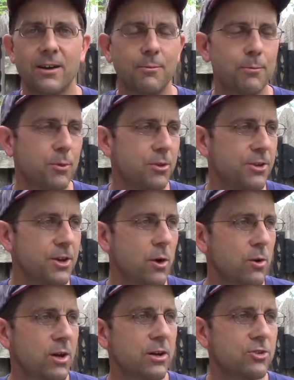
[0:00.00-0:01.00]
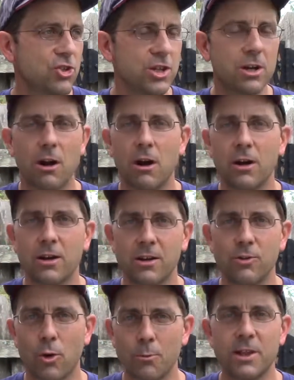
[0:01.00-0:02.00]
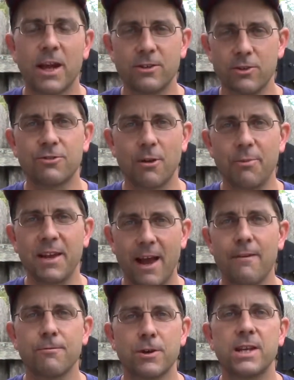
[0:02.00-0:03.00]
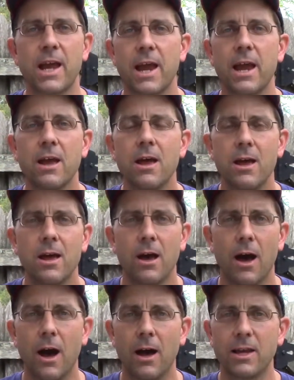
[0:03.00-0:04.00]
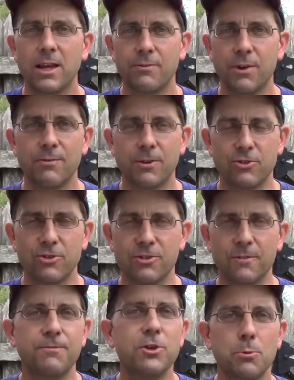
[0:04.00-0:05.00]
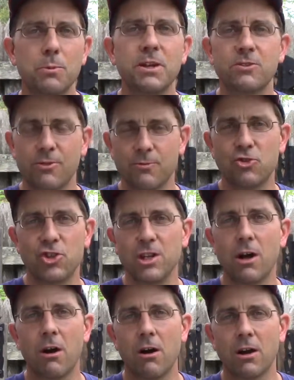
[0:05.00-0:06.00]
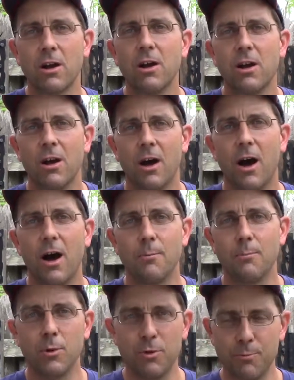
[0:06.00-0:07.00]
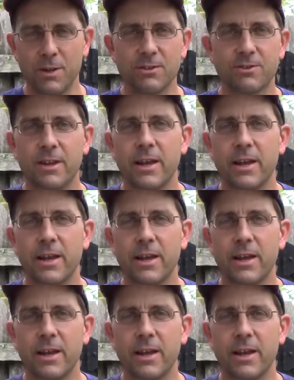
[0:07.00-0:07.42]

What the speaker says: With yoga, Qigong, normally I do something every day, even if it's just a few minutes of Qigong movements.